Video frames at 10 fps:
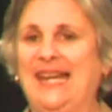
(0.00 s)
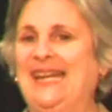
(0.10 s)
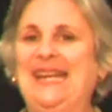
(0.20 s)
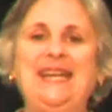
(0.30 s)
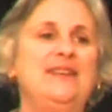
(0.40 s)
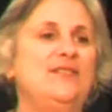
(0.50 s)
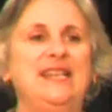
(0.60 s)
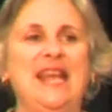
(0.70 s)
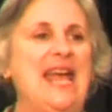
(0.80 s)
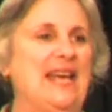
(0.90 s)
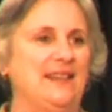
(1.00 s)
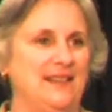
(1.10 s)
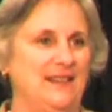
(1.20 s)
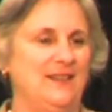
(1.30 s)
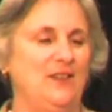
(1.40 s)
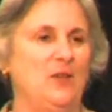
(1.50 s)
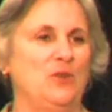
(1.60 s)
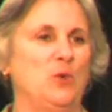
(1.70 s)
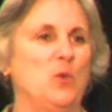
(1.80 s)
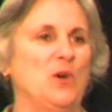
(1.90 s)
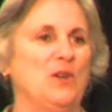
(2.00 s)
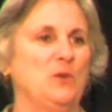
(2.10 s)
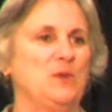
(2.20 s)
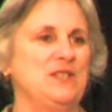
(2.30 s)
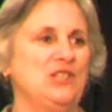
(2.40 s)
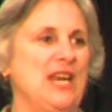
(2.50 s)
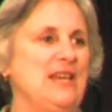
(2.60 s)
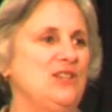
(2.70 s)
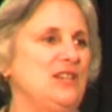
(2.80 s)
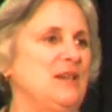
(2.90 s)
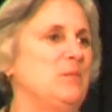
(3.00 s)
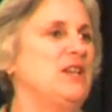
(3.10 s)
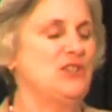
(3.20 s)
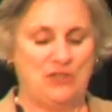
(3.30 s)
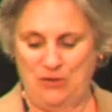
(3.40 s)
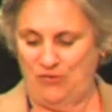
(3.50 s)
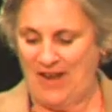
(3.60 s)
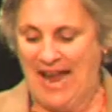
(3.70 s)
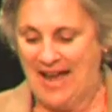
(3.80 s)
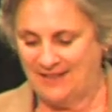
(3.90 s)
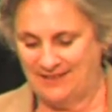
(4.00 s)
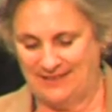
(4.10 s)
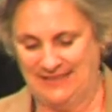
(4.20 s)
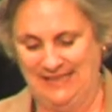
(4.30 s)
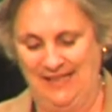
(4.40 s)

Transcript: Even then, you know, the world was changing much too fast